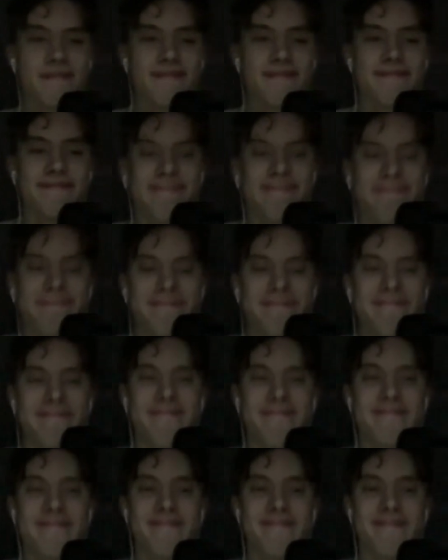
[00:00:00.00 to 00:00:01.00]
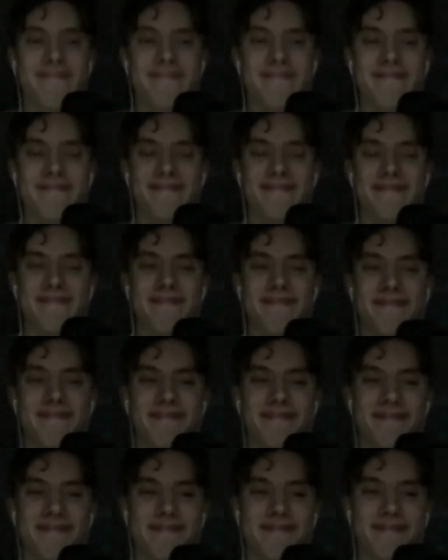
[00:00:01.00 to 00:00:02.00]

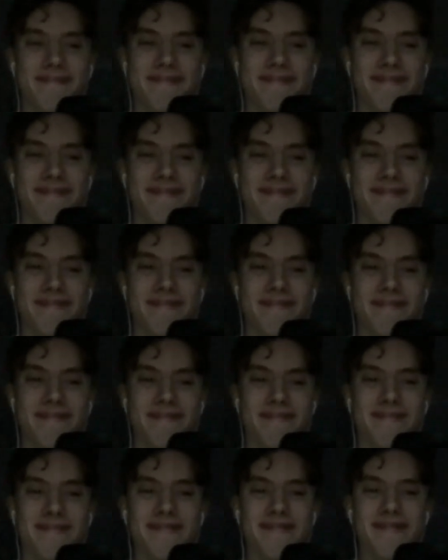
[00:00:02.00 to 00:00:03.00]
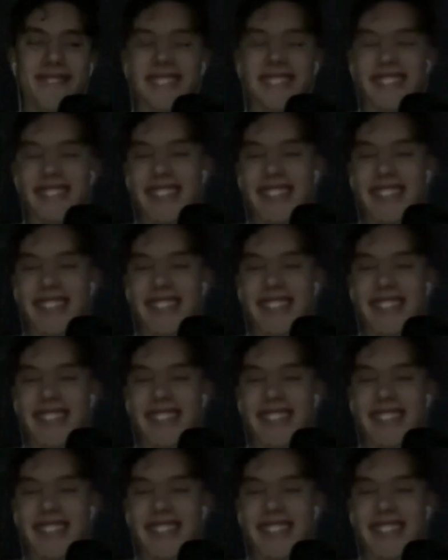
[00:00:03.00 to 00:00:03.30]
(silent)